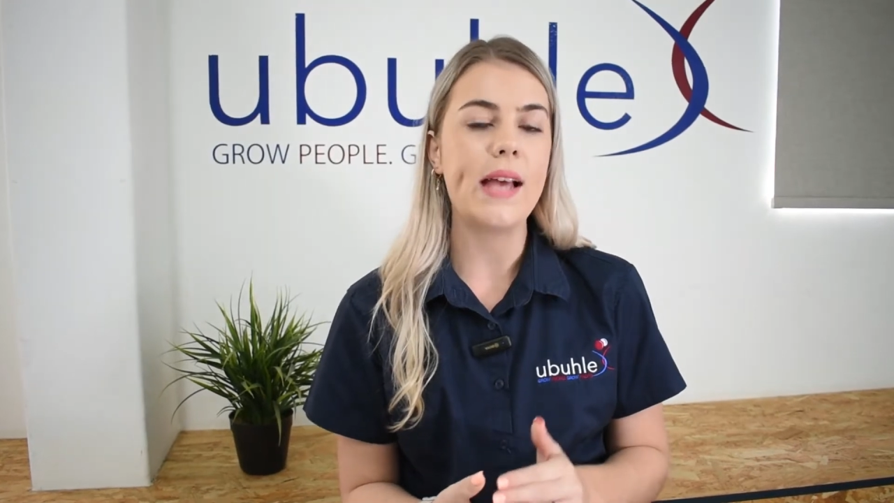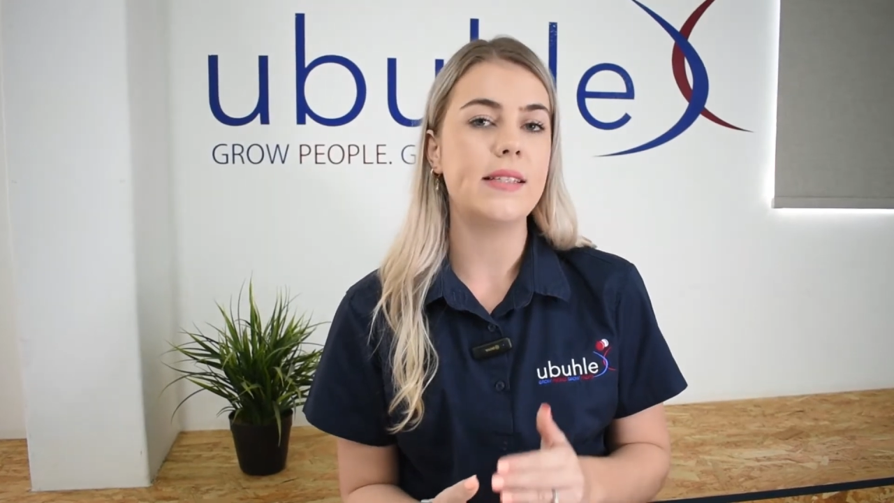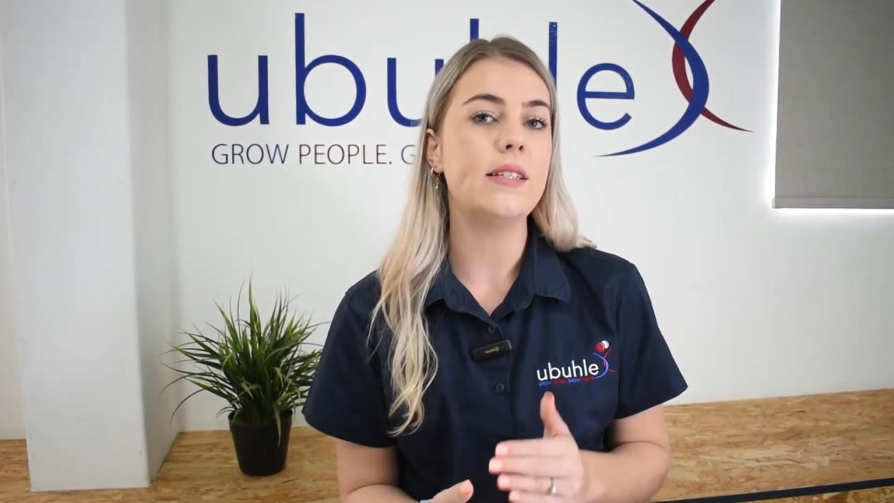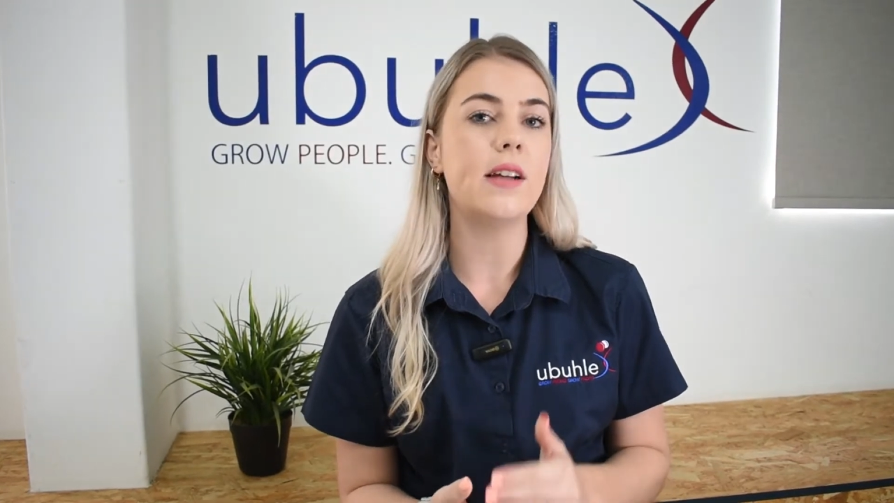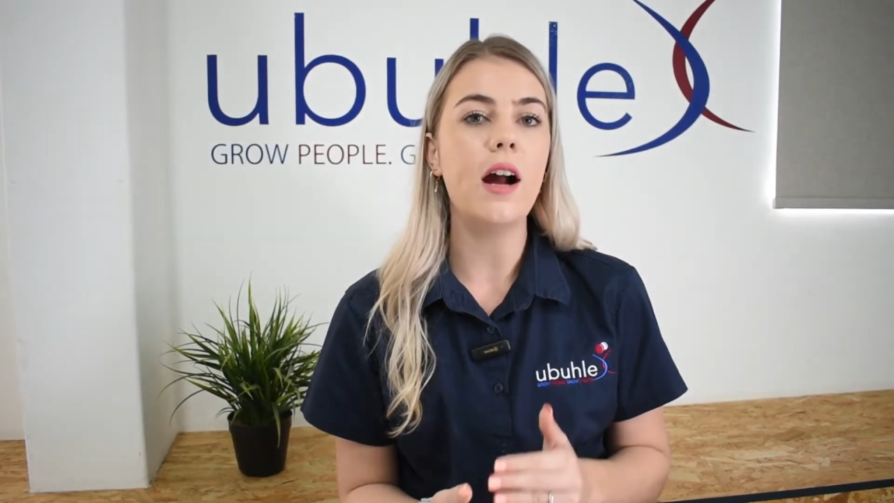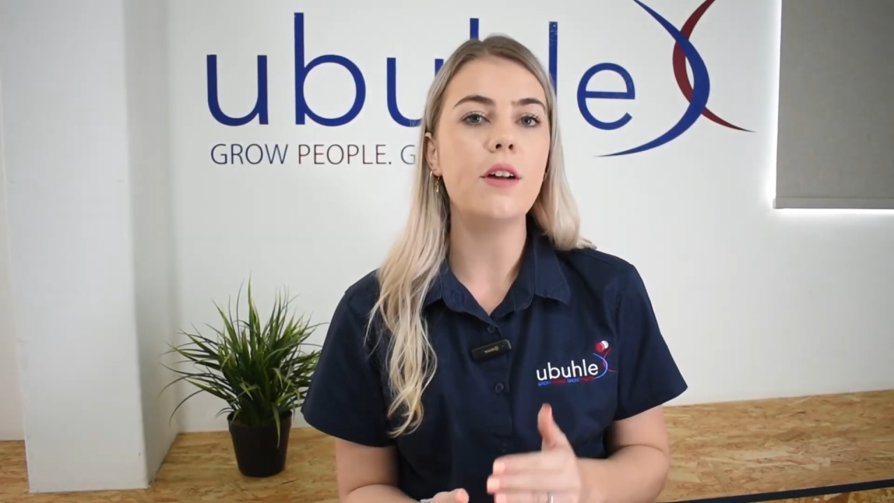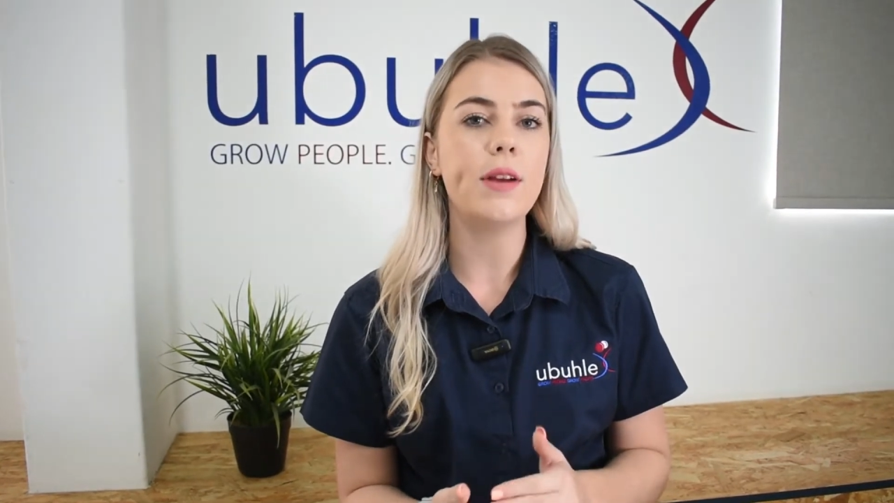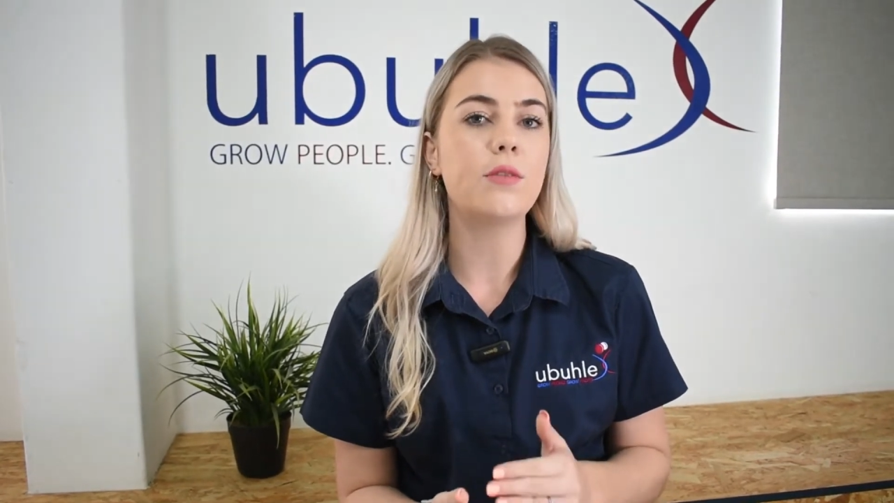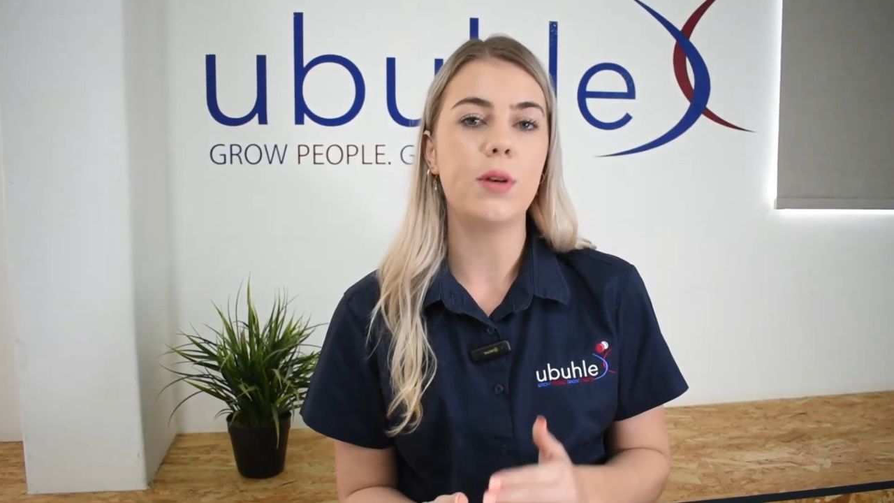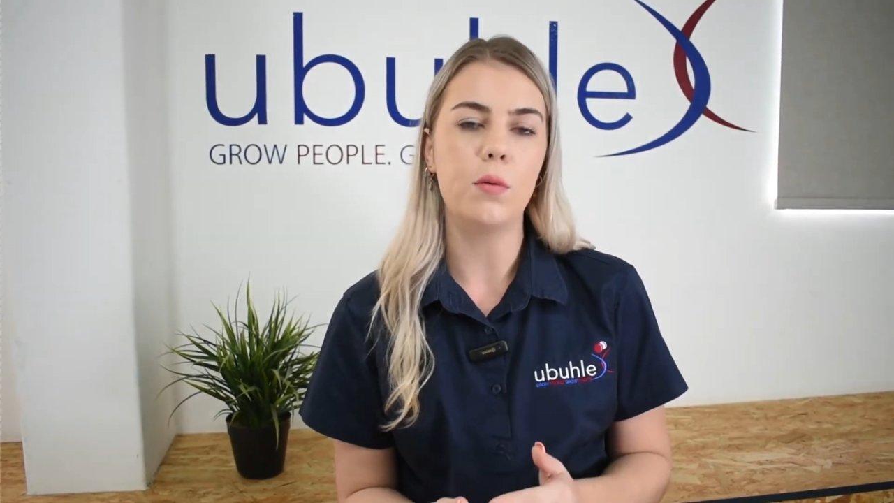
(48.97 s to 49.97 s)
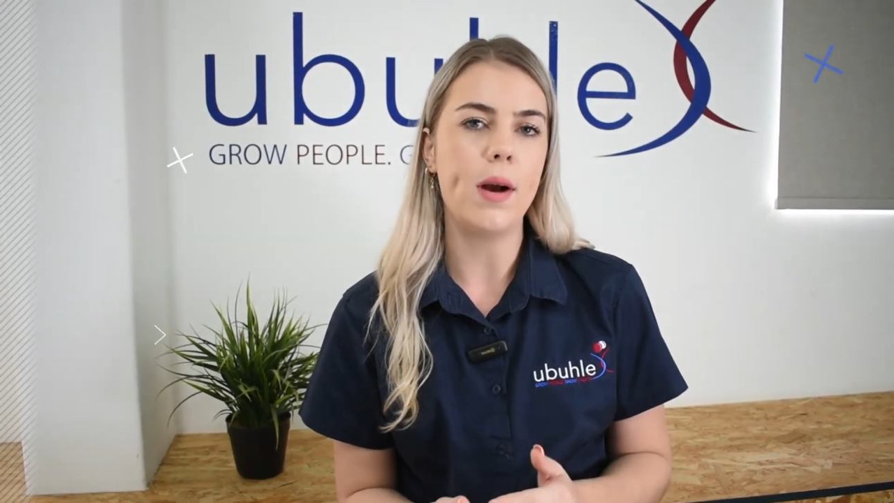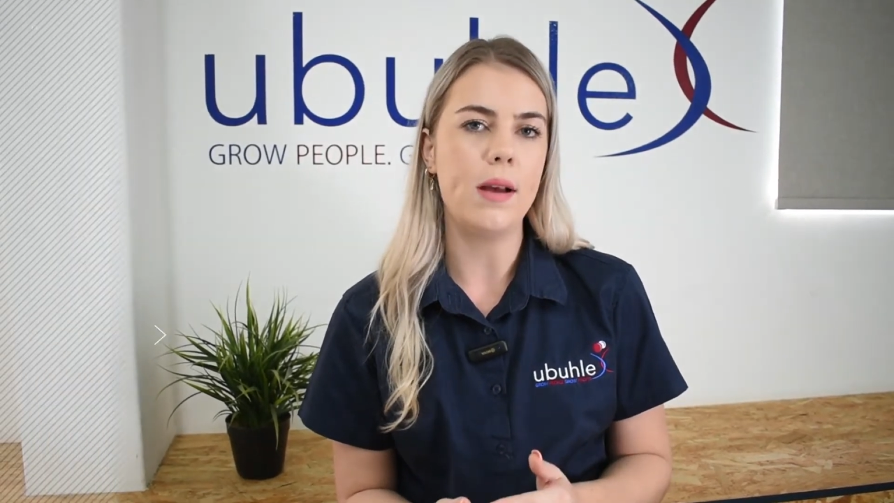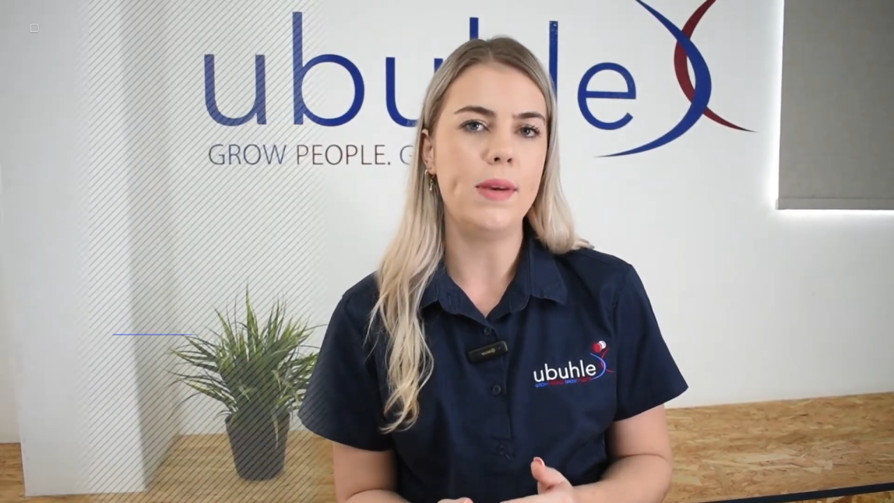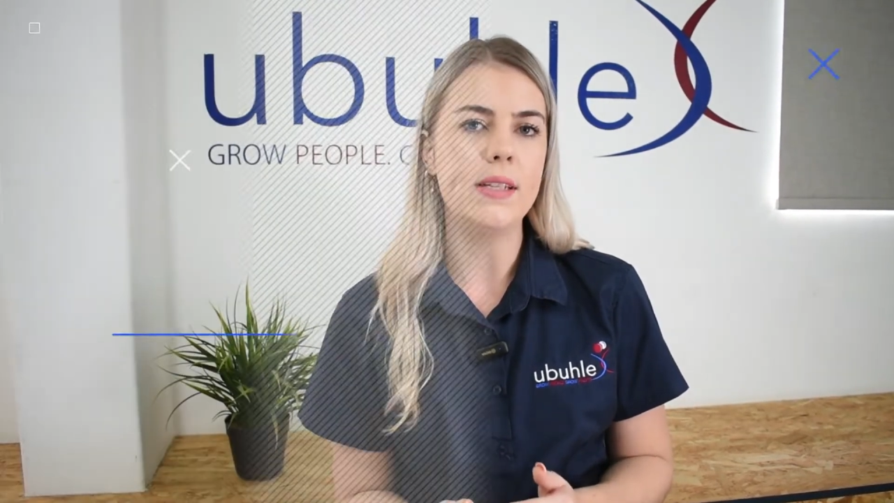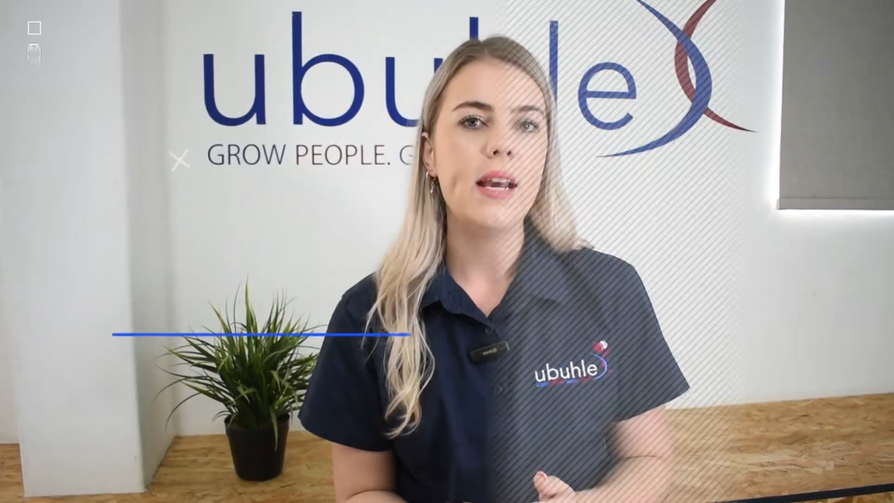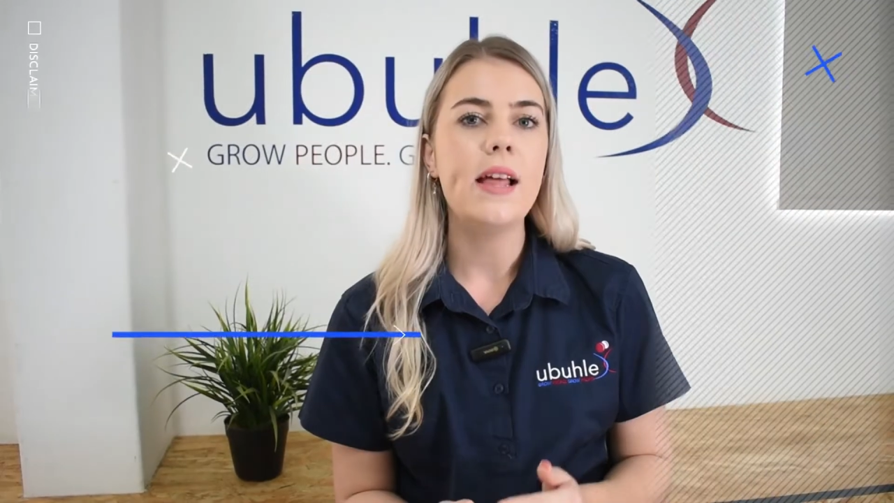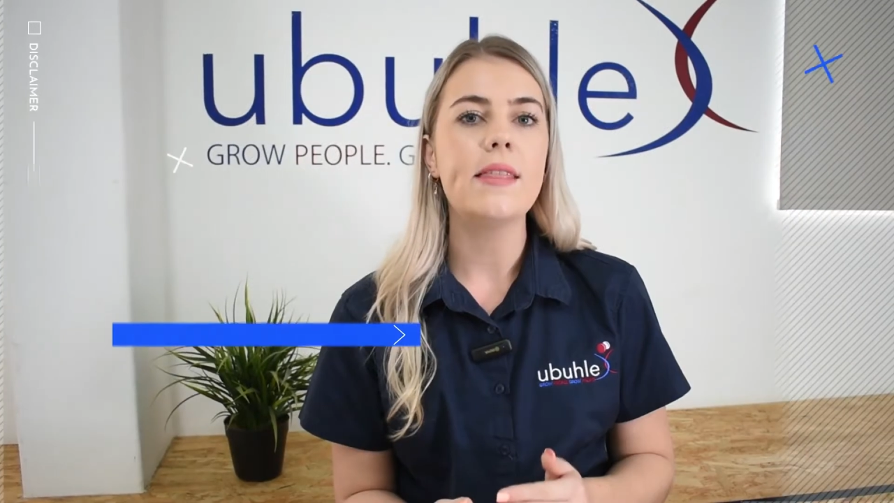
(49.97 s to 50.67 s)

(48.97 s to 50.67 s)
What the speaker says: has a direct requirement